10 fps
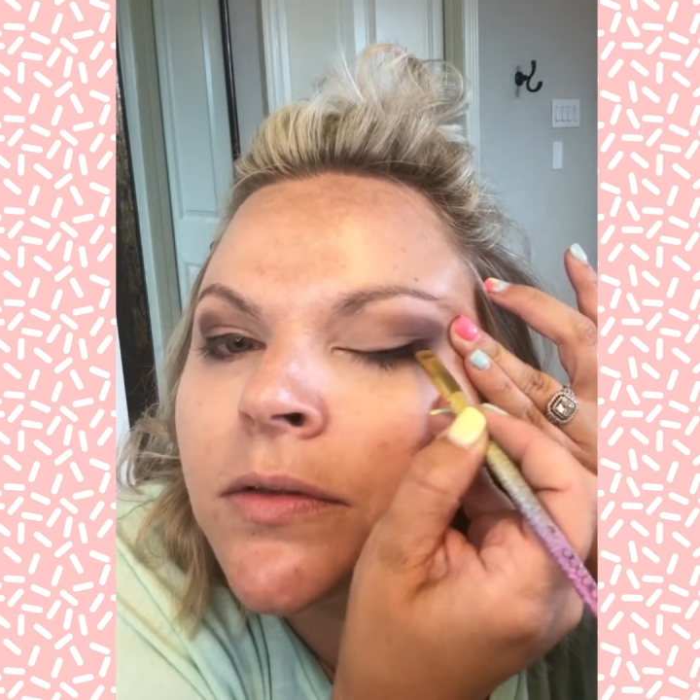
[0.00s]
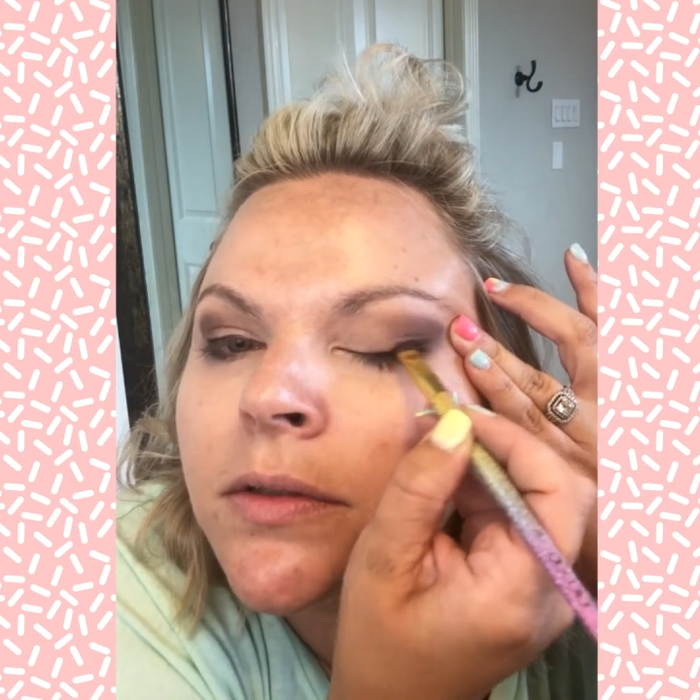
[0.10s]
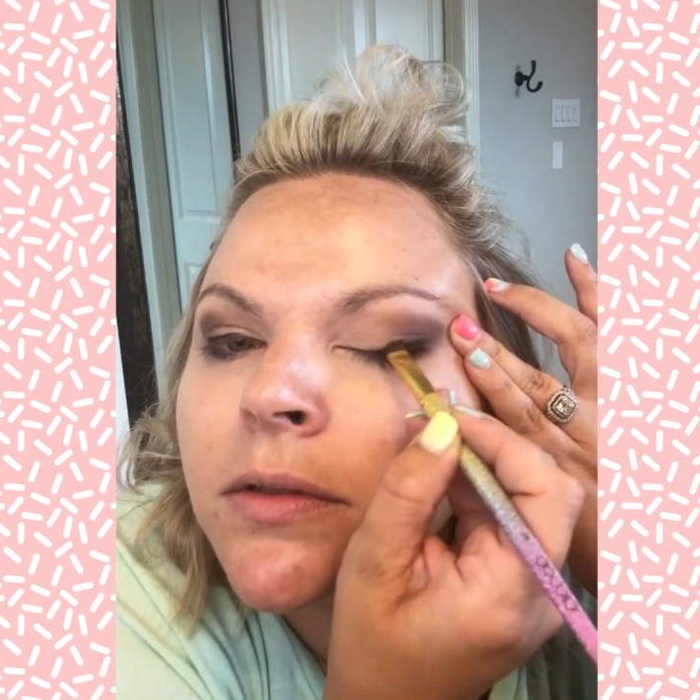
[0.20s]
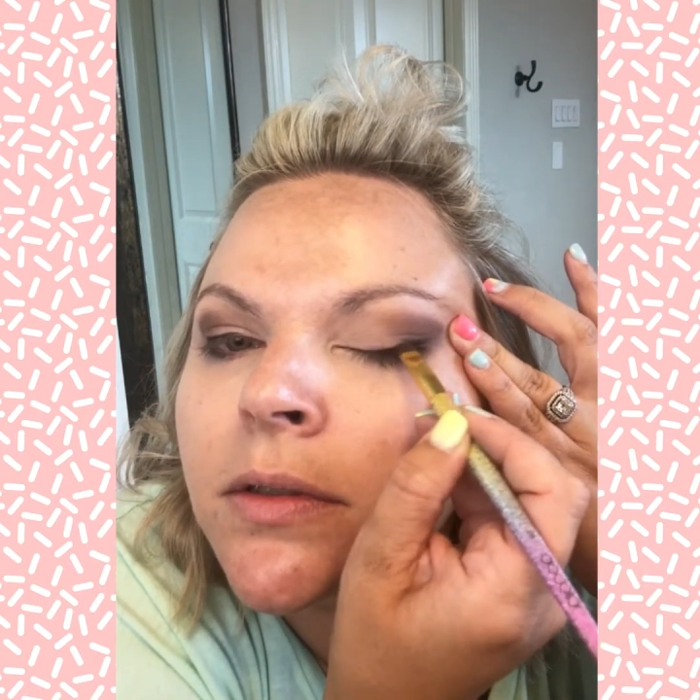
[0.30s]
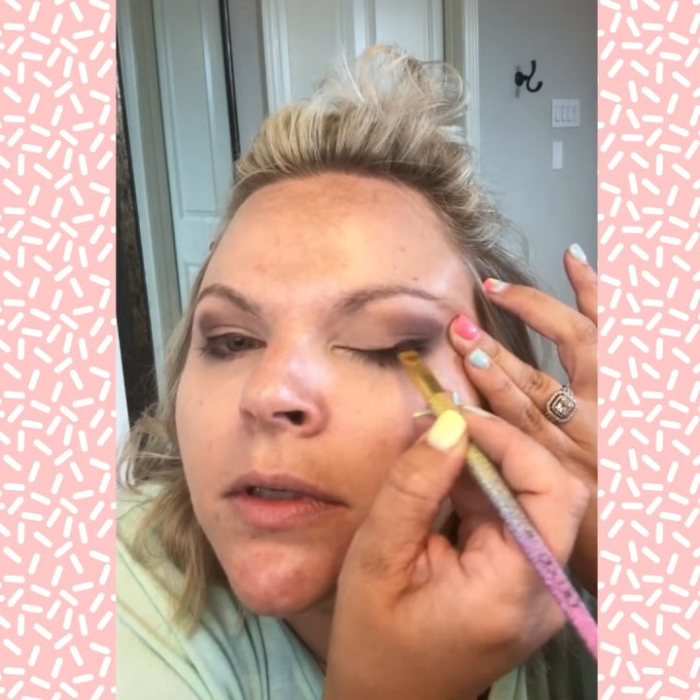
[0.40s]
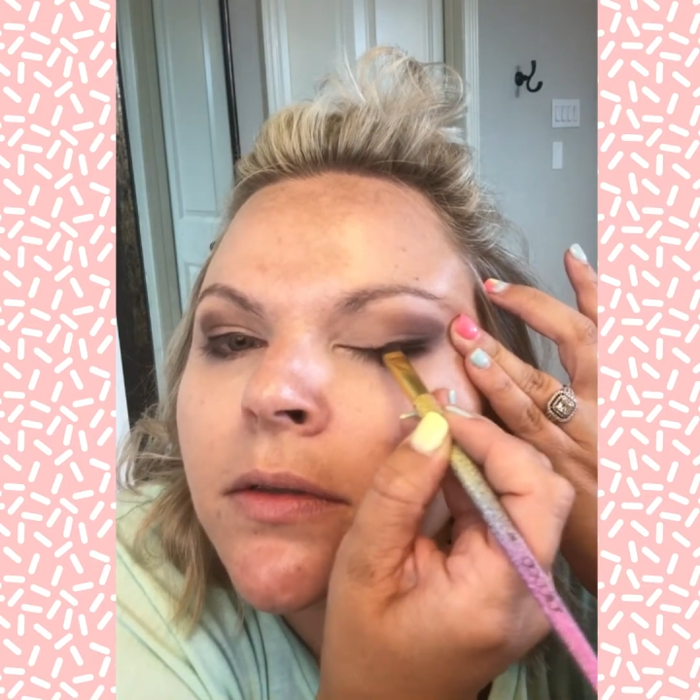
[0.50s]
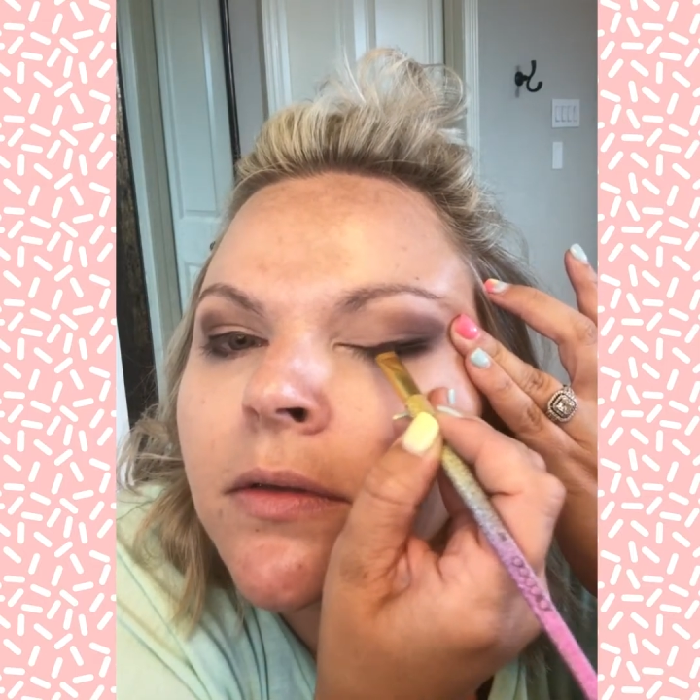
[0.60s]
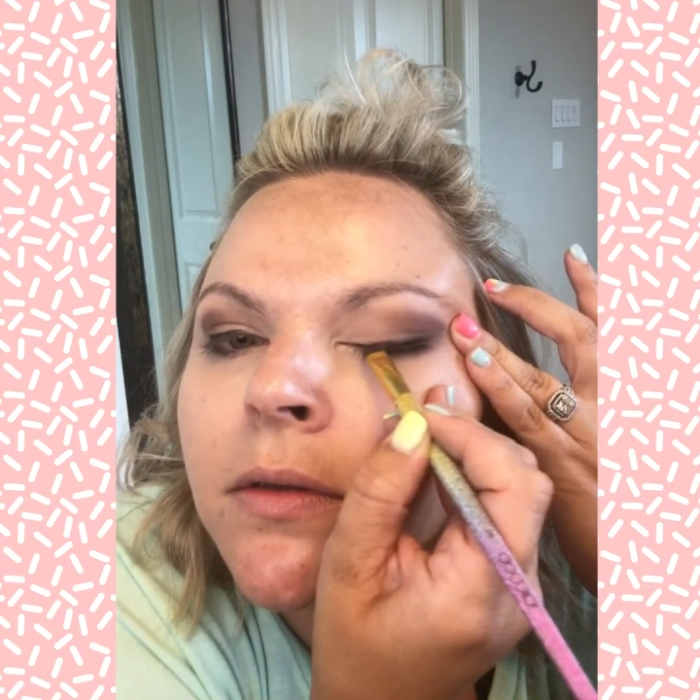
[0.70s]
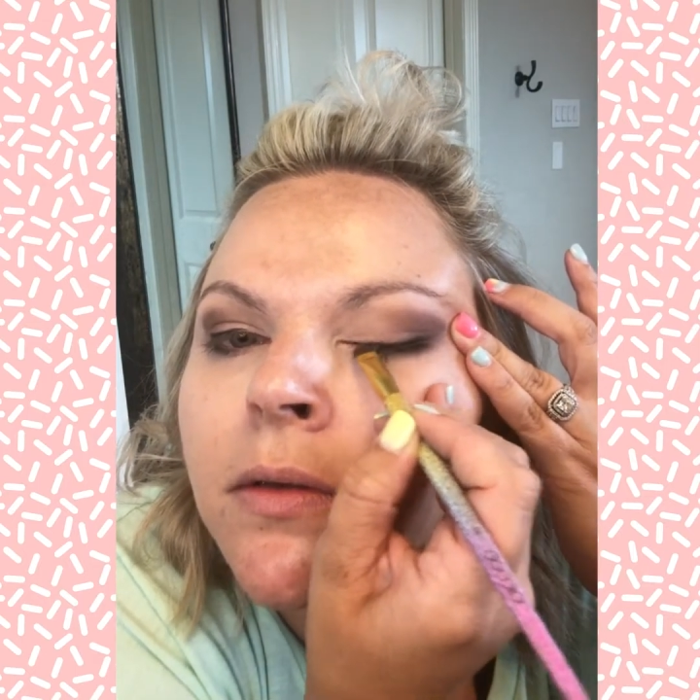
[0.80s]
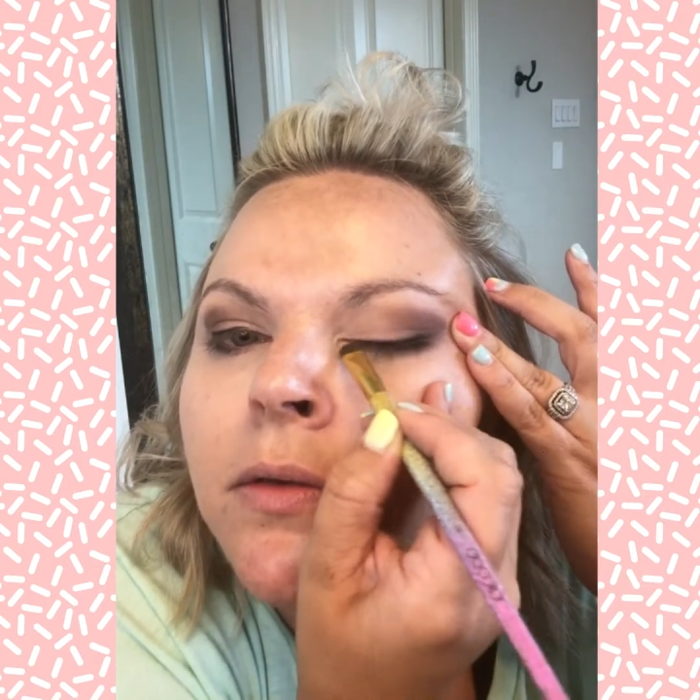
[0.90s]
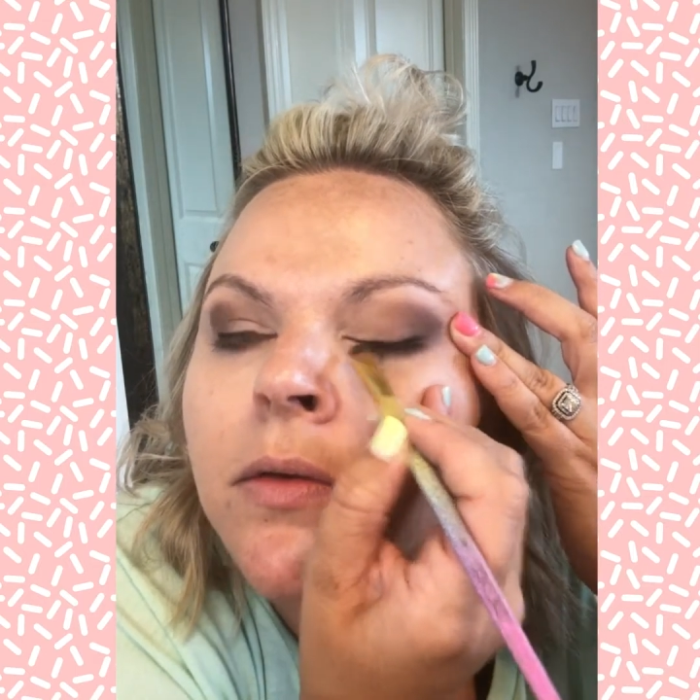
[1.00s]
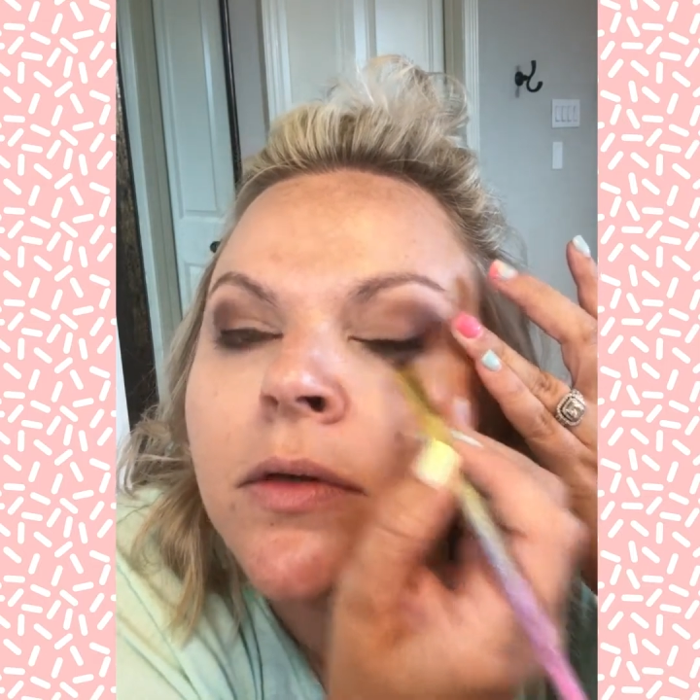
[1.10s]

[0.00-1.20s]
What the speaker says: it's not so